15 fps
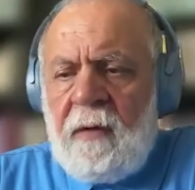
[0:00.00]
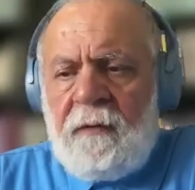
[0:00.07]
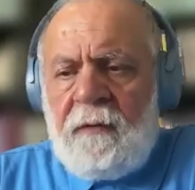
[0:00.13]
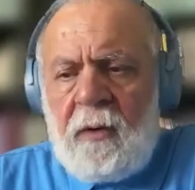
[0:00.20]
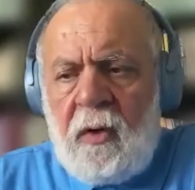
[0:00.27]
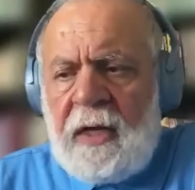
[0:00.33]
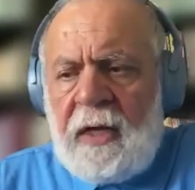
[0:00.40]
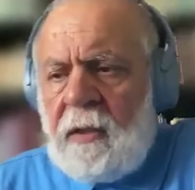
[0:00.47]
If
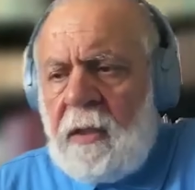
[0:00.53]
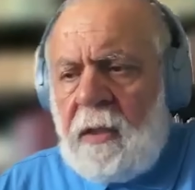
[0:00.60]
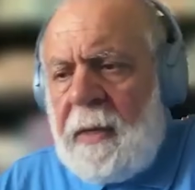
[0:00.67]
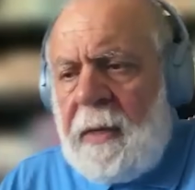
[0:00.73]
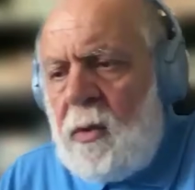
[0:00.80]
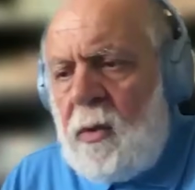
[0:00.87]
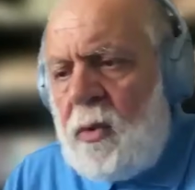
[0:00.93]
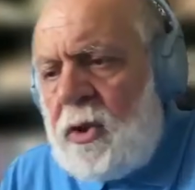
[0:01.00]
you look at the
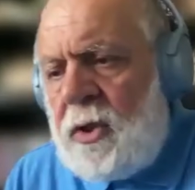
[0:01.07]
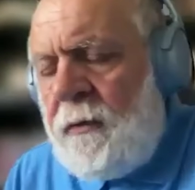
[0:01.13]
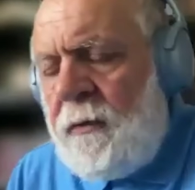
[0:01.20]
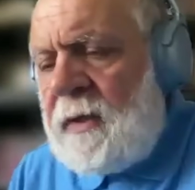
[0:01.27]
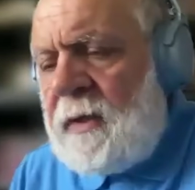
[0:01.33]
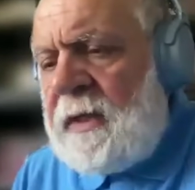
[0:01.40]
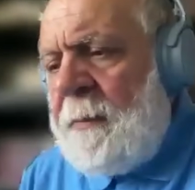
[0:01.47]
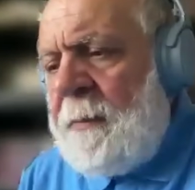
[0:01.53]
Baluch, for
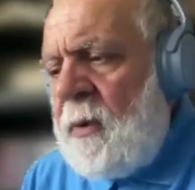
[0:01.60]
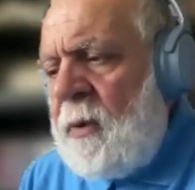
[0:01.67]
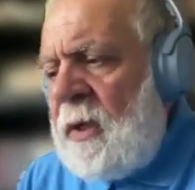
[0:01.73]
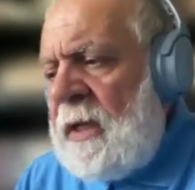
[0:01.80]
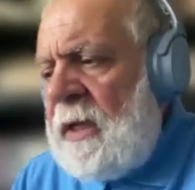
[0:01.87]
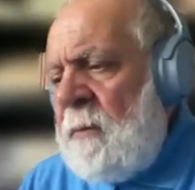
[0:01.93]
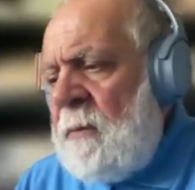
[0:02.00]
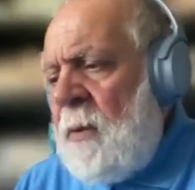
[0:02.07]
example,
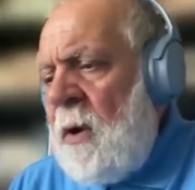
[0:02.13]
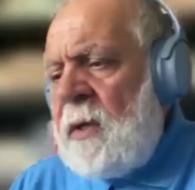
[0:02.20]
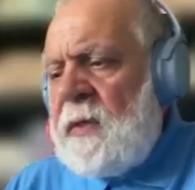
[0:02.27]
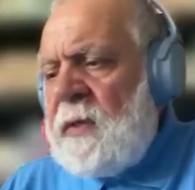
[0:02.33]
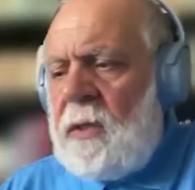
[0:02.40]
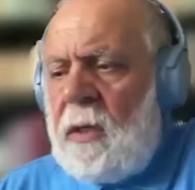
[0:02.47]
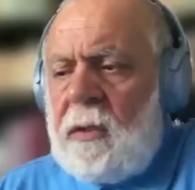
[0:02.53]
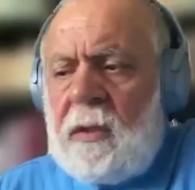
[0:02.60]
in
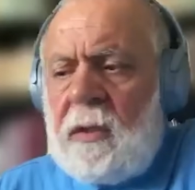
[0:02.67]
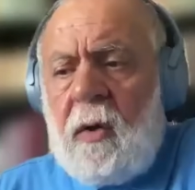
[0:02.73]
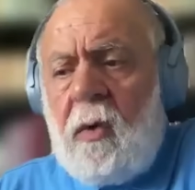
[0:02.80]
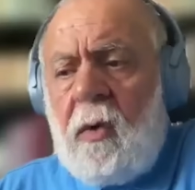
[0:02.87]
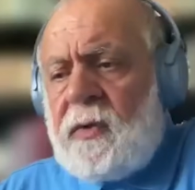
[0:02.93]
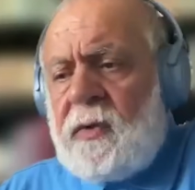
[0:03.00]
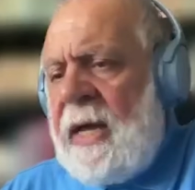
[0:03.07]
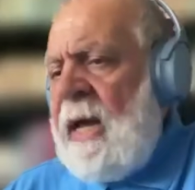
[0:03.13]
Pakistan, they
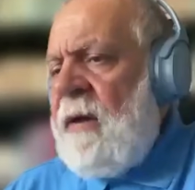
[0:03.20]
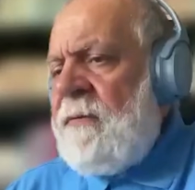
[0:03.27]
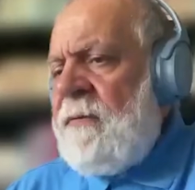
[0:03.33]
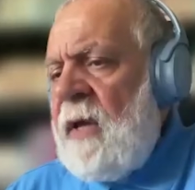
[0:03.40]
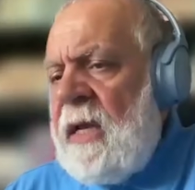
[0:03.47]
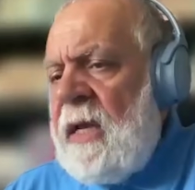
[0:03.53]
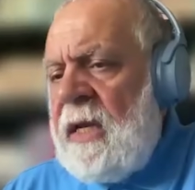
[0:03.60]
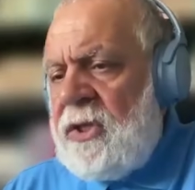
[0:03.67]
also have
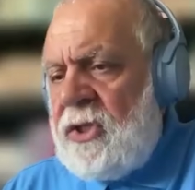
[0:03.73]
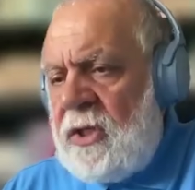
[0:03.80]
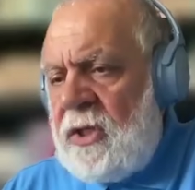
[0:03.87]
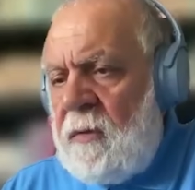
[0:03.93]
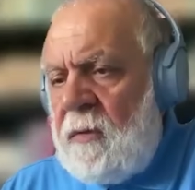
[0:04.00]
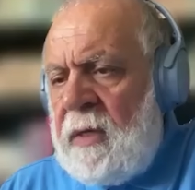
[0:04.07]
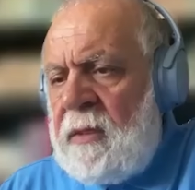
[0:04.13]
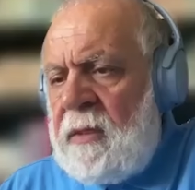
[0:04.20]

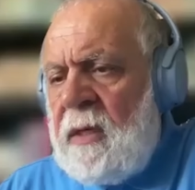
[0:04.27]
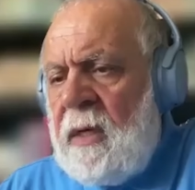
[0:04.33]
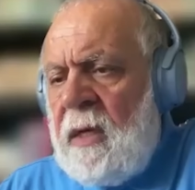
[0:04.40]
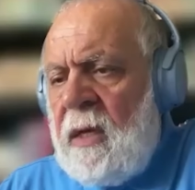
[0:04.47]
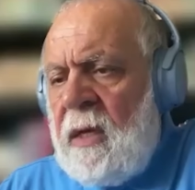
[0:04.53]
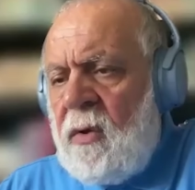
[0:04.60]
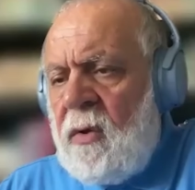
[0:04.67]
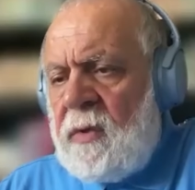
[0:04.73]
legitimate
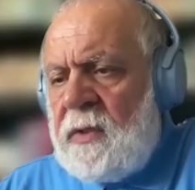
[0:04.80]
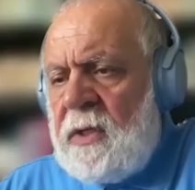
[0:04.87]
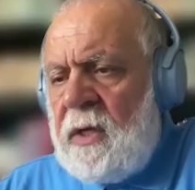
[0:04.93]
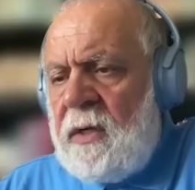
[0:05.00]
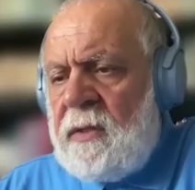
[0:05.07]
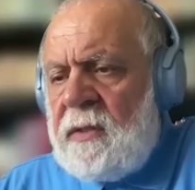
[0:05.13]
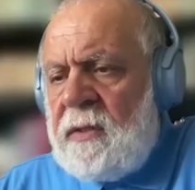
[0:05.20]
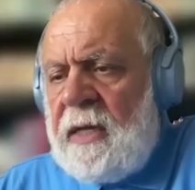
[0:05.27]

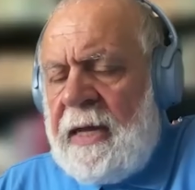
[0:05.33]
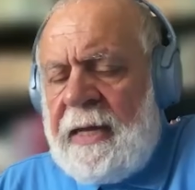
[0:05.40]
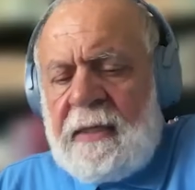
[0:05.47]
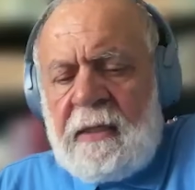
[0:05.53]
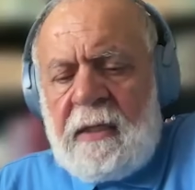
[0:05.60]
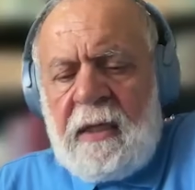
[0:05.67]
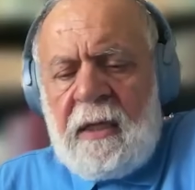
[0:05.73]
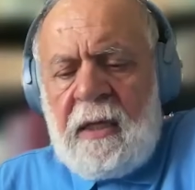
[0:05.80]
concerns
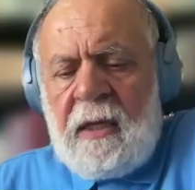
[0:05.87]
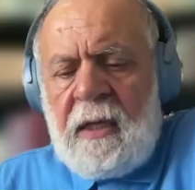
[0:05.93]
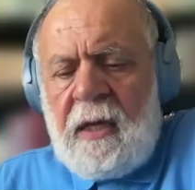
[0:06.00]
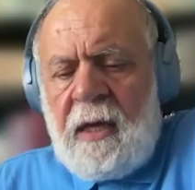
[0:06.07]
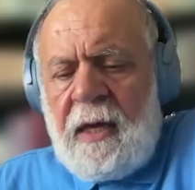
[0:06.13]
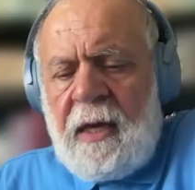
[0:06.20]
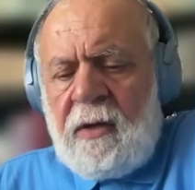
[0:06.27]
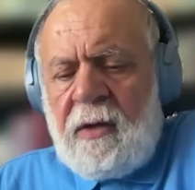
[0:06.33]
and
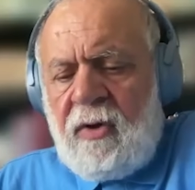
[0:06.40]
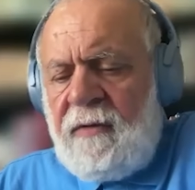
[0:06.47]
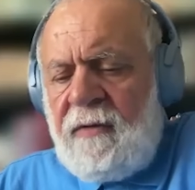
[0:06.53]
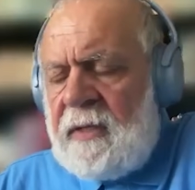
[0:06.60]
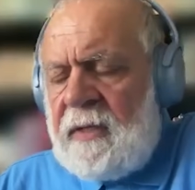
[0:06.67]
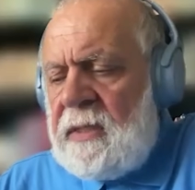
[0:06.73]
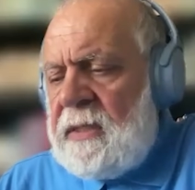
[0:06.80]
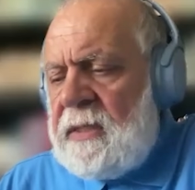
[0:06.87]

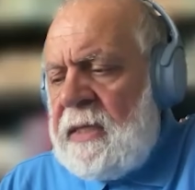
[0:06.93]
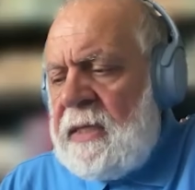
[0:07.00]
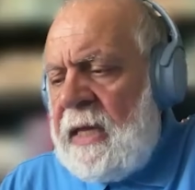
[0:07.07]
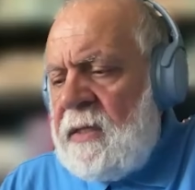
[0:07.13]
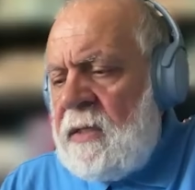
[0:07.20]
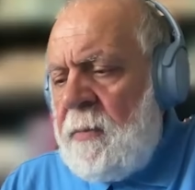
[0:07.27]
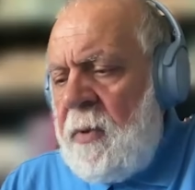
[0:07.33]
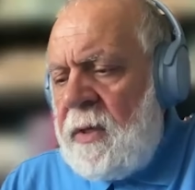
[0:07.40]
grievances
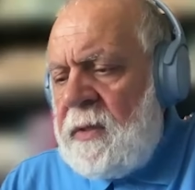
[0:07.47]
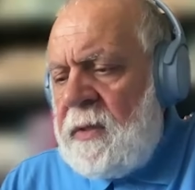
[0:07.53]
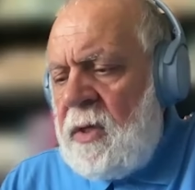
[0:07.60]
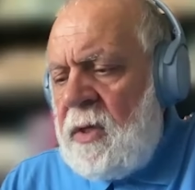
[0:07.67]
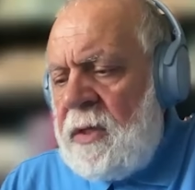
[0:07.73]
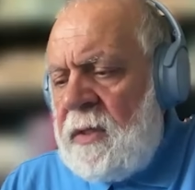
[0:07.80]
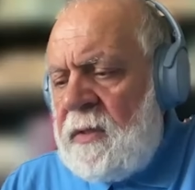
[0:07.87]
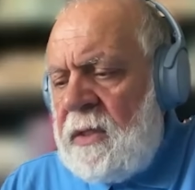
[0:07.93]
against the
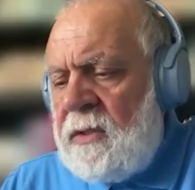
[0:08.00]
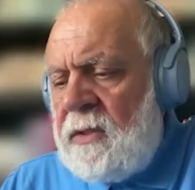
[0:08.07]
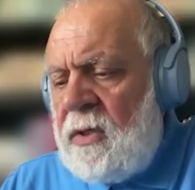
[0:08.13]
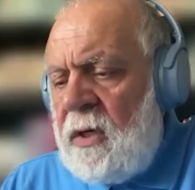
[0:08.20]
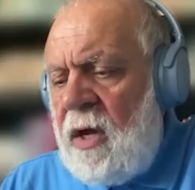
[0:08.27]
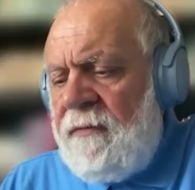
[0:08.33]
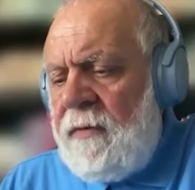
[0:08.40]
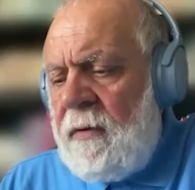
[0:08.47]
Pakistani
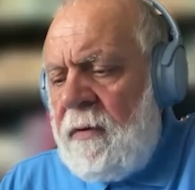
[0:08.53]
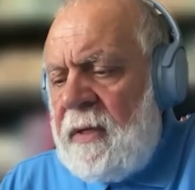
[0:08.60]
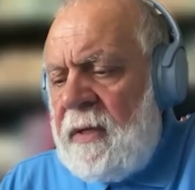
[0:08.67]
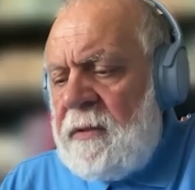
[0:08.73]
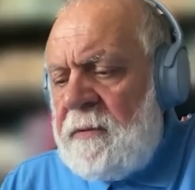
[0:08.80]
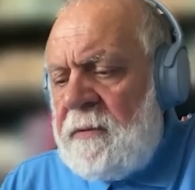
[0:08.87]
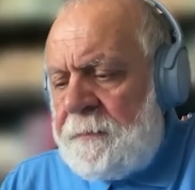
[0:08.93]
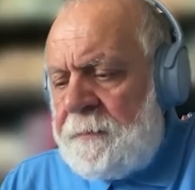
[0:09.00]
central government.